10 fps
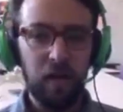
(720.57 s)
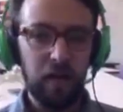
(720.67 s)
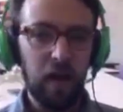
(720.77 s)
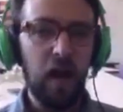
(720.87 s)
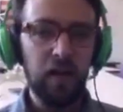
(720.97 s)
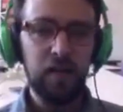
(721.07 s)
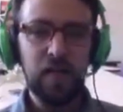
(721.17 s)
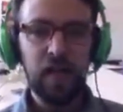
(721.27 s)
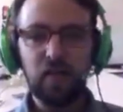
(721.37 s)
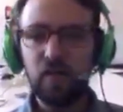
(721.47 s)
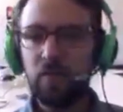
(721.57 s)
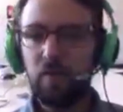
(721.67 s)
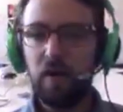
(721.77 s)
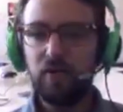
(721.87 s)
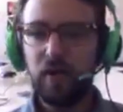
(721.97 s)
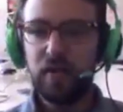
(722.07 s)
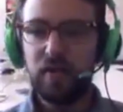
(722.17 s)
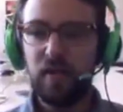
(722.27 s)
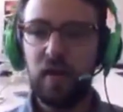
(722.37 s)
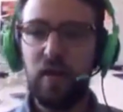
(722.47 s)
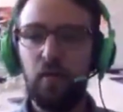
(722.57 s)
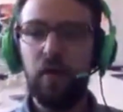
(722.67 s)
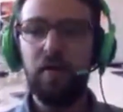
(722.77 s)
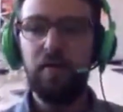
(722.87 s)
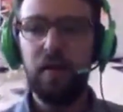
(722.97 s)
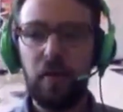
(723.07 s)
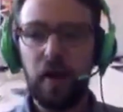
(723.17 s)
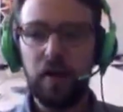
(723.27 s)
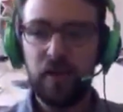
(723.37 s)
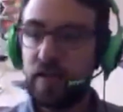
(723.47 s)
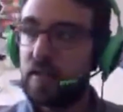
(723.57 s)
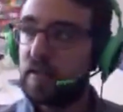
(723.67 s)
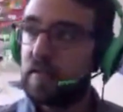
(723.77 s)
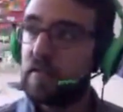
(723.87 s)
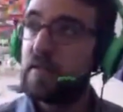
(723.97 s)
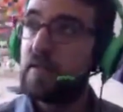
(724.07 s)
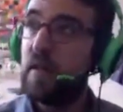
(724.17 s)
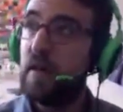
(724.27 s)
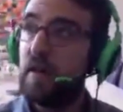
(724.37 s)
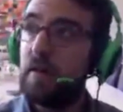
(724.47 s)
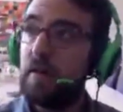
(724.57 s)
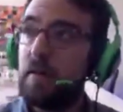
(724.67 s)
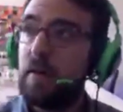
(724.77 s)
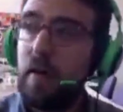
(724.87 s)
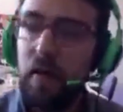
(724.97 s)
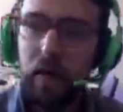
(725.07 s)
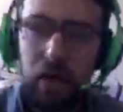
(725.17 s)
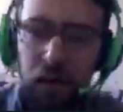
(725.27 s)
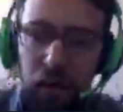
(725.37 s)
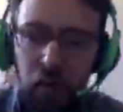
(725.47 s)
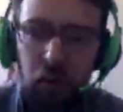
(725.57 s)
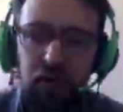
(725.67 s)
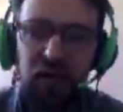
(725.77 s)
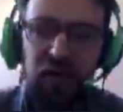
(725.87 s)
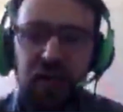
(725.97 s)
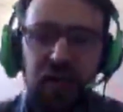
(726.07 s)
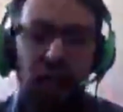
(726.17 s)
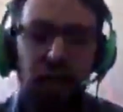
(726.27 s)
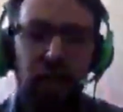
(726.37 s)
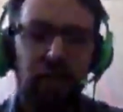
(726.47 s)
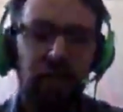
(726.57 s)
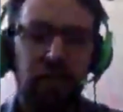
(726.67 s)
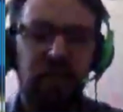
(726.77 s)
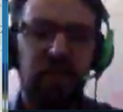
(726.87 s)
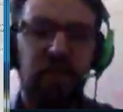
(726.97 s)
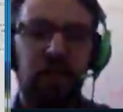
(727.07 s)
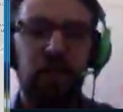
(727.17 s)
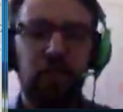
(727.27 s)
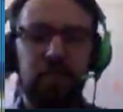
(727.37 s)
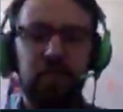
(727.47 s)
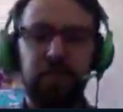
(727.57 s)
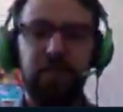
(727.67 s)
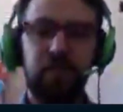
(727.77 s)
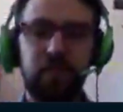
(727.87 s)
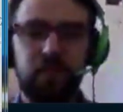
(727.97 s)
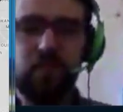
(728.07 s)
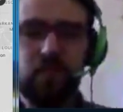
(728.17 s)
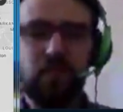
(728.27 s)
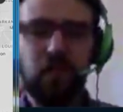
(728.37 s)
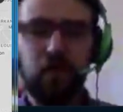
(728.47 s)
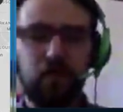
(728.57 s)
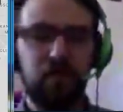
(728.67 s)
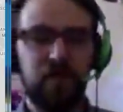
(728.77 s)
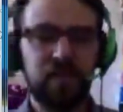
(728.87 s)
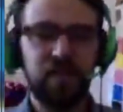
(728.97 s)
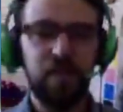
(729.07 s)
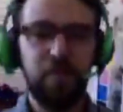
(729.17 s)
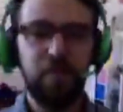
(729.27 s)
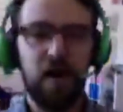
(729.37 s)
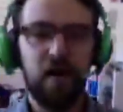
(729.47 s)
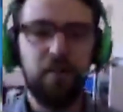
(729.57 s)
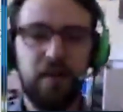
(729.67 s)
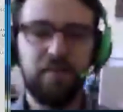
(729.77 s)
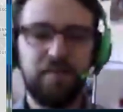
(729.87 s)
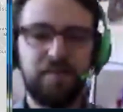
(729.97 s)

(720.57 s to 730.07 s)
like highly technical projects. One of the projects, which is hanging from the ceiling, which you can see behind me.